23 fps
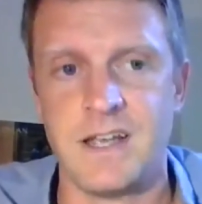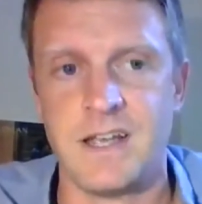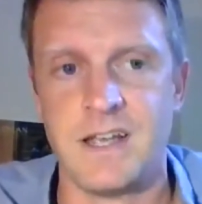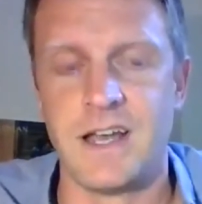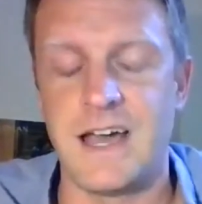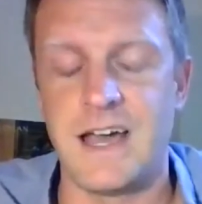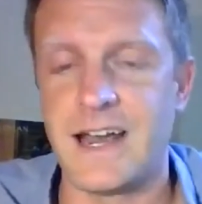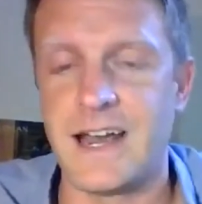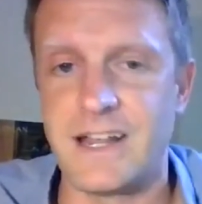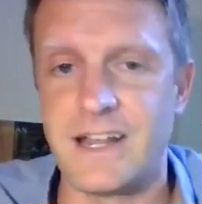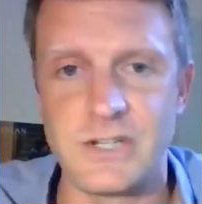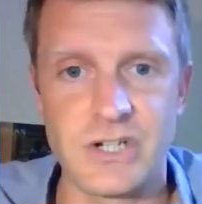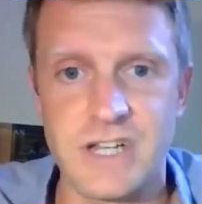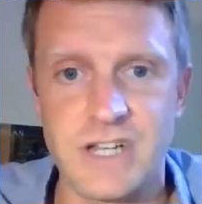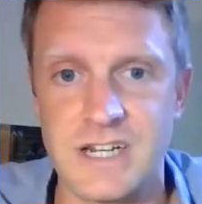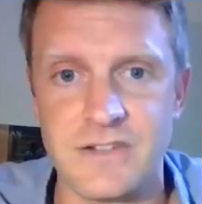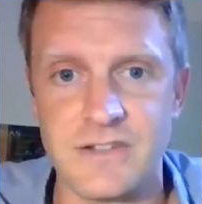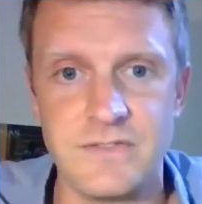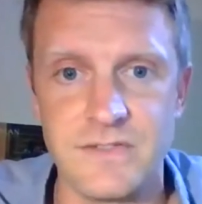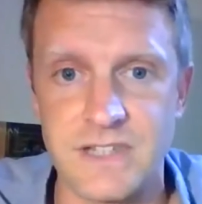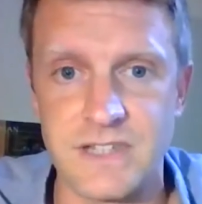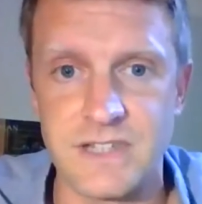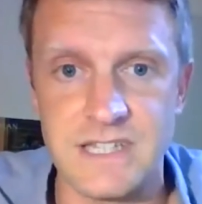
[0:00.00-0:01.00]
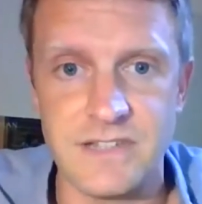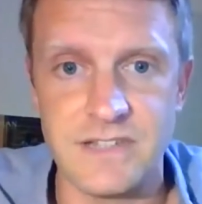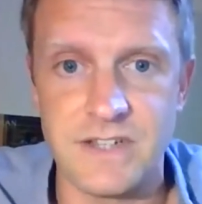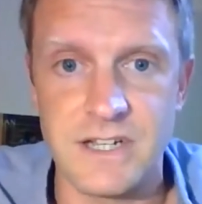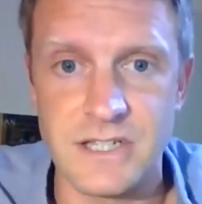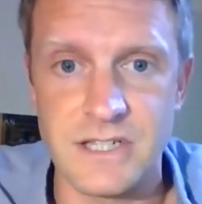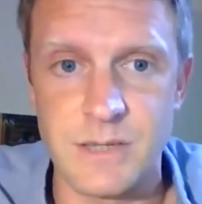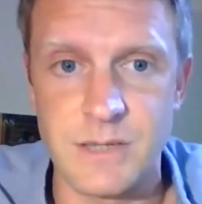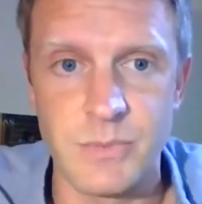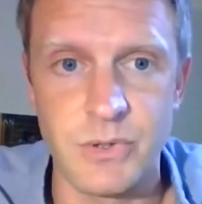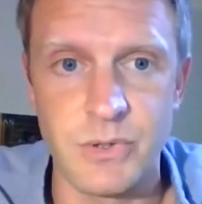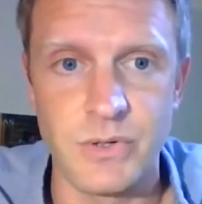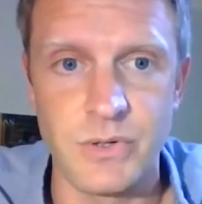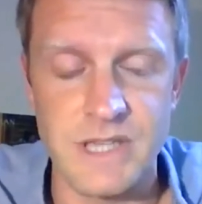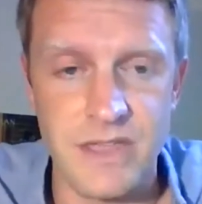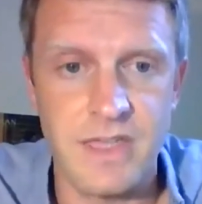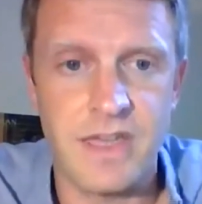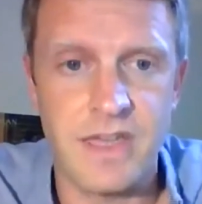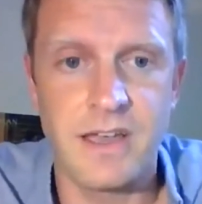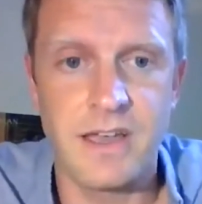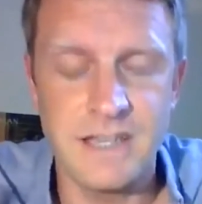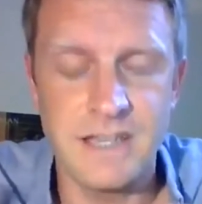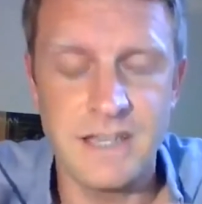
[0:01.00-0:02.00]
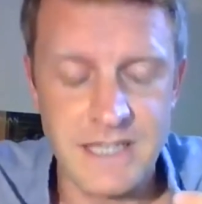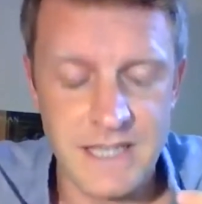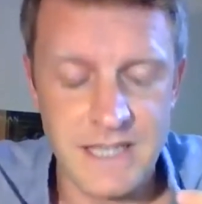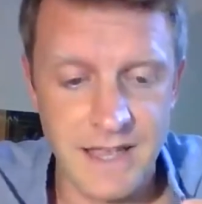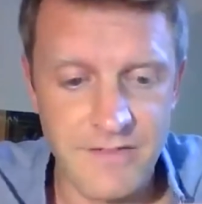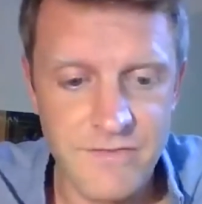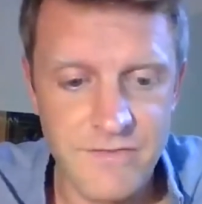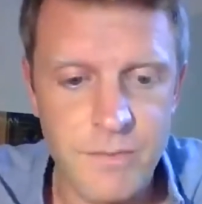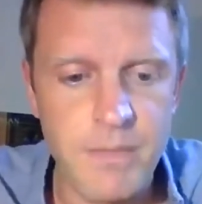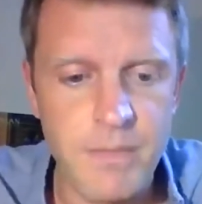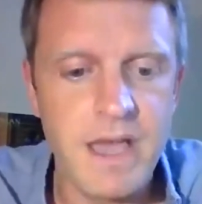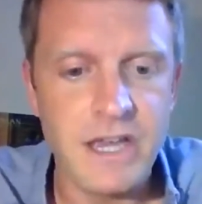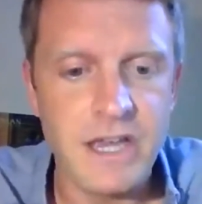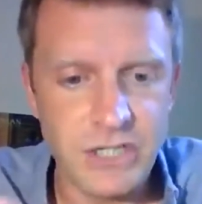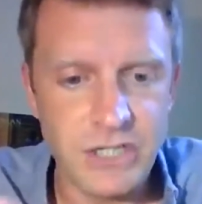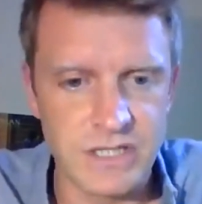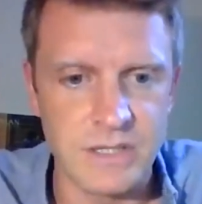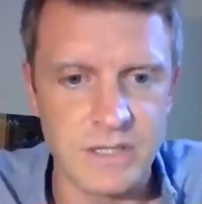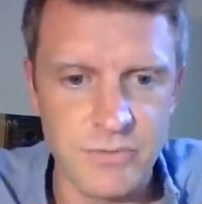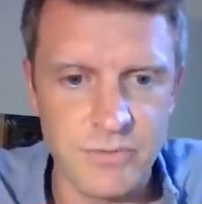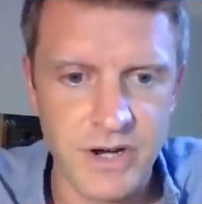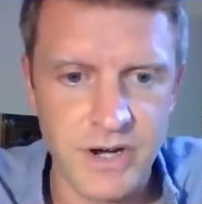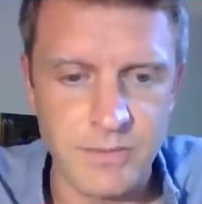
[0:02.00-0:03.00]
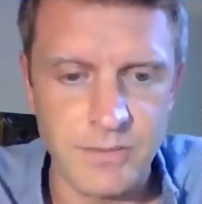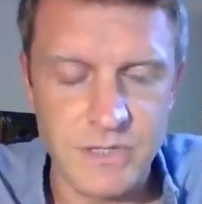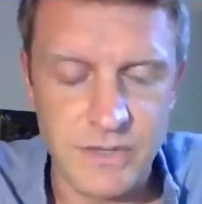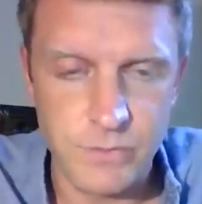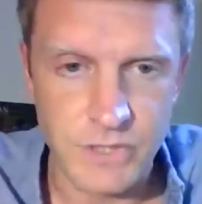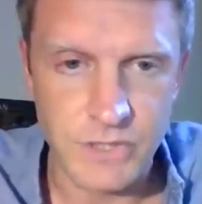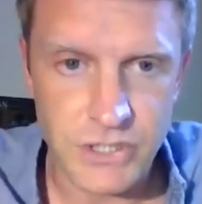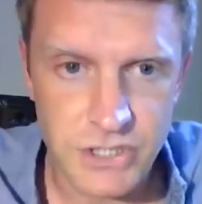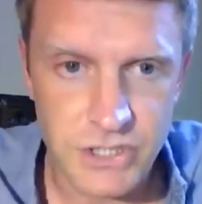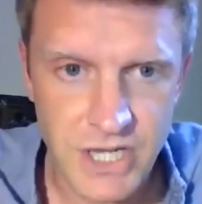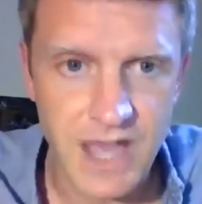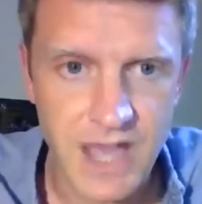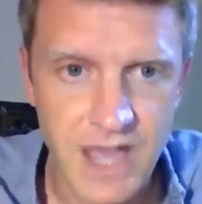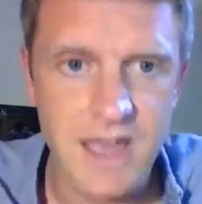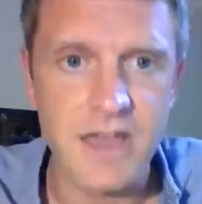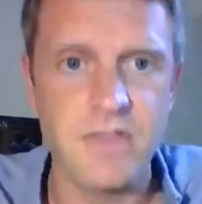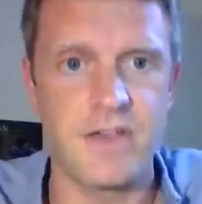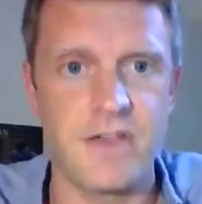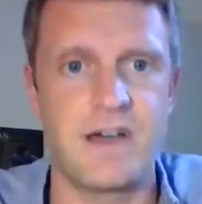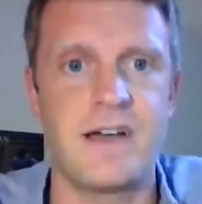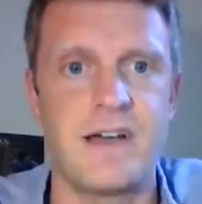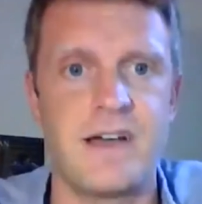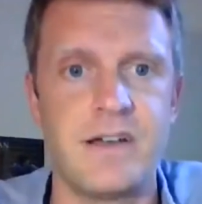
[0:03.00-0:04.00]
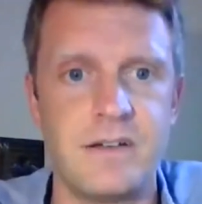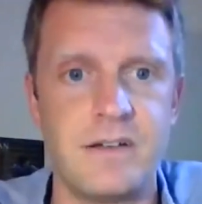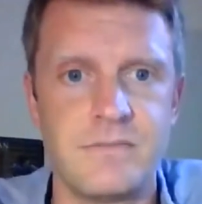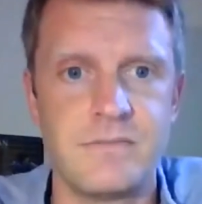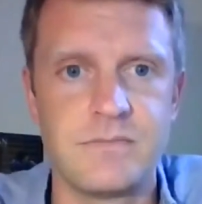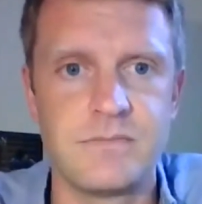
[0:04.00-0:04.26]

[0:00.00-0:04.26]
And I just kind of leave it, I suppose. It's that information that perhaps if we share that